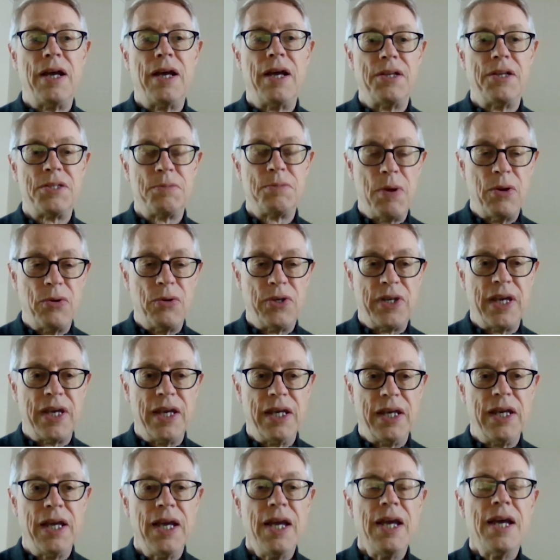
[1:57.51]

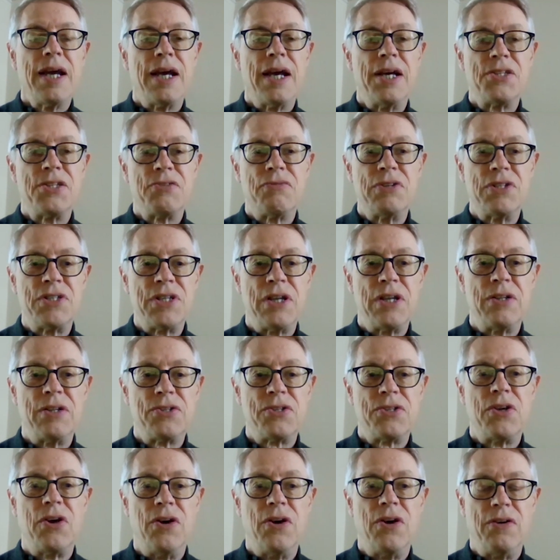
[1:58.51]
smoking as a
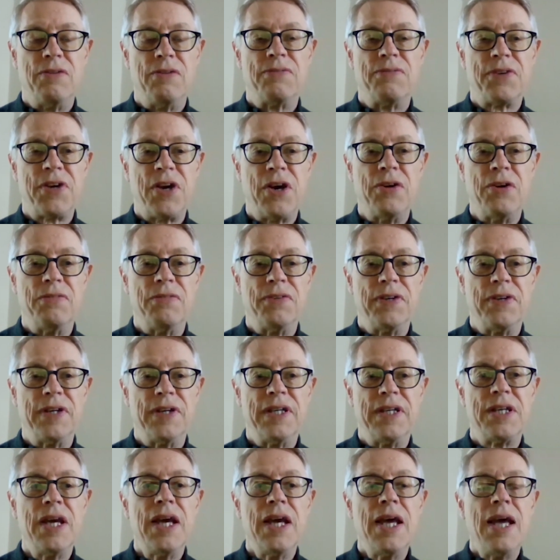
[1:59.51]
result of
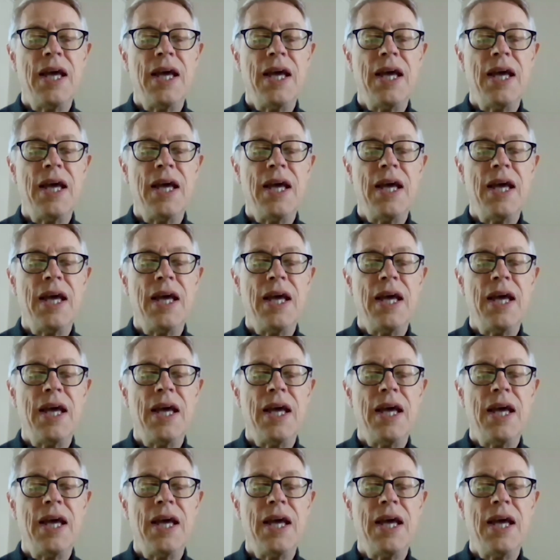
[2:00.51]
COVID,